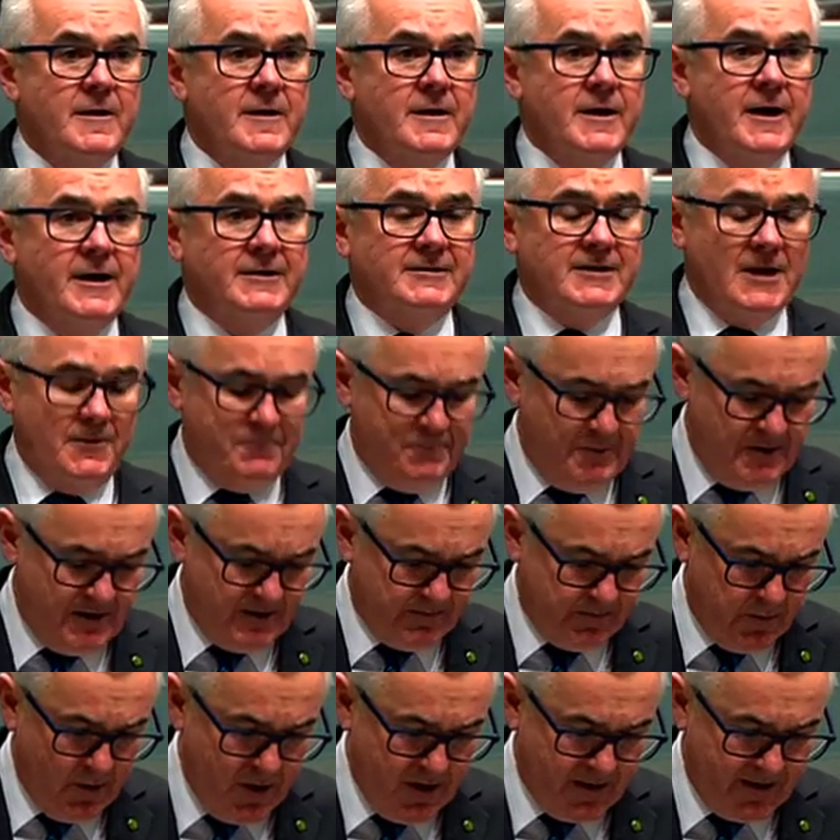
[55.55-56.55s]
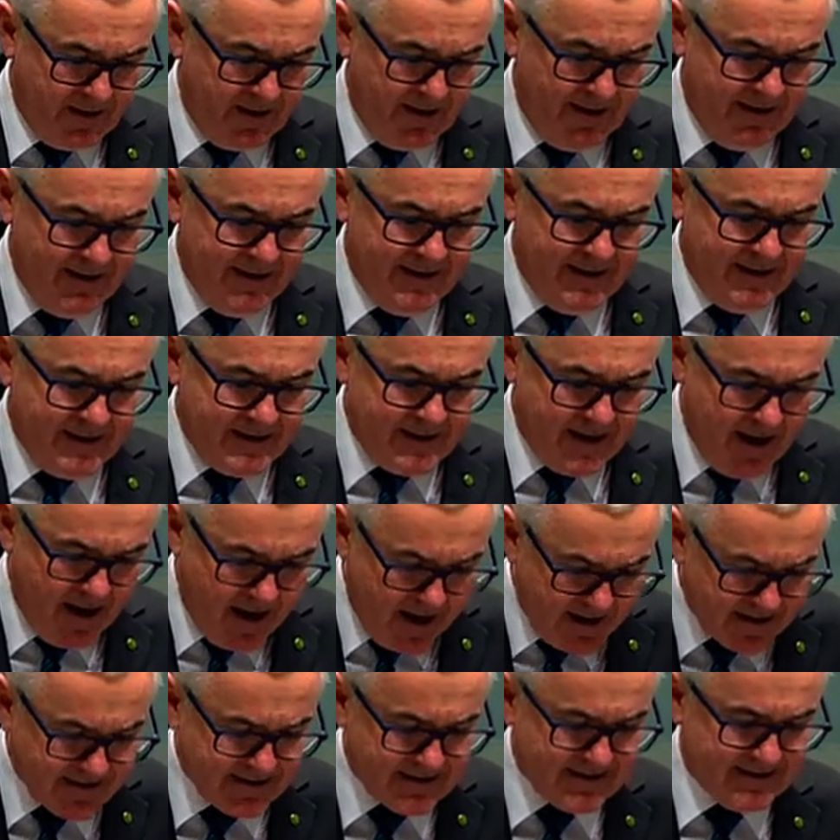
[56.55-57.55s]
And, Deputy Speaker,
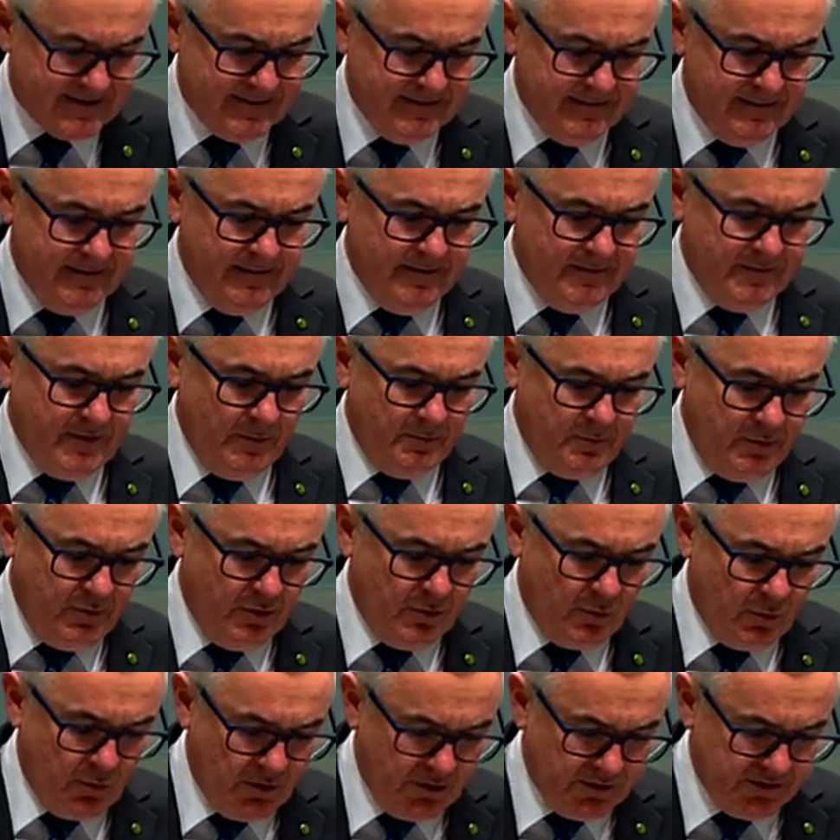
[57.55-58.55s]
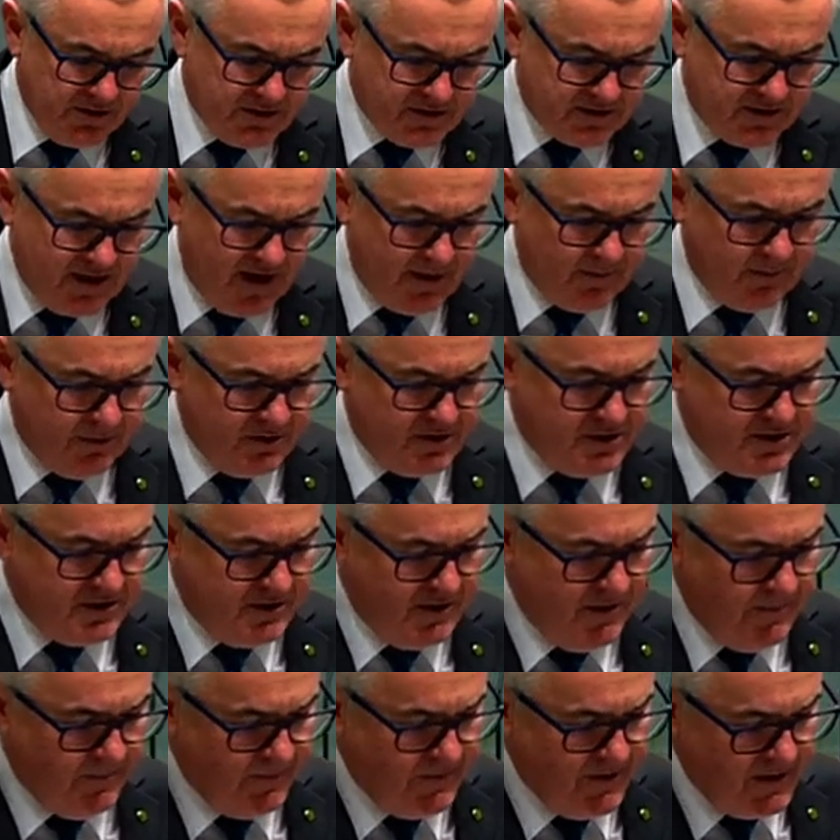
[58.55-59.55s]
yes, the bill will establish
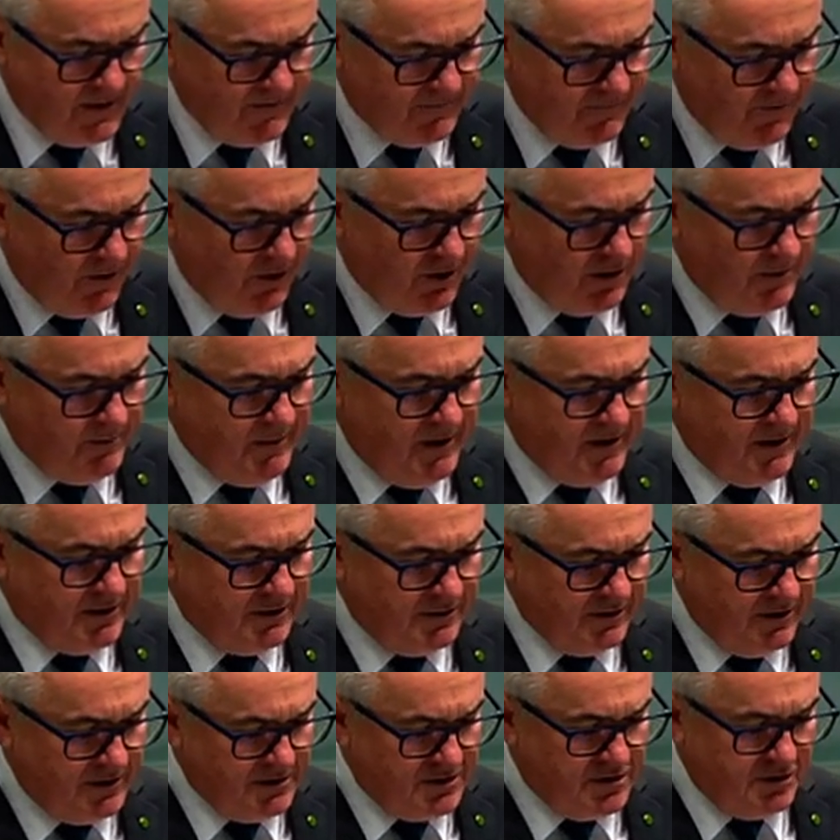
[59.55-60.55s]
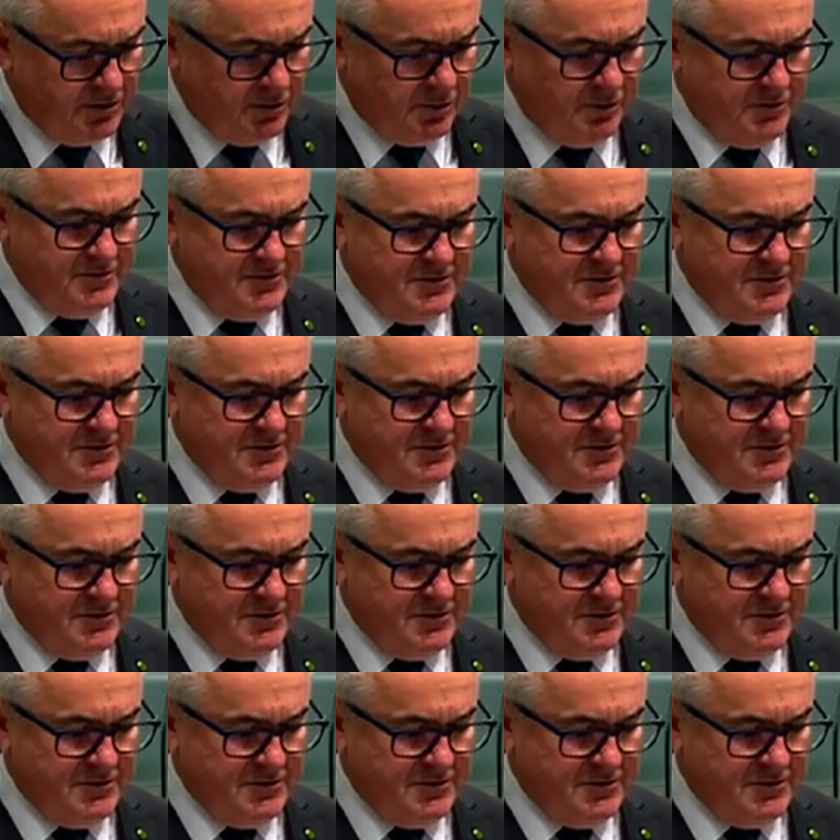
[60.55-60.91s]
the Environmental Assurance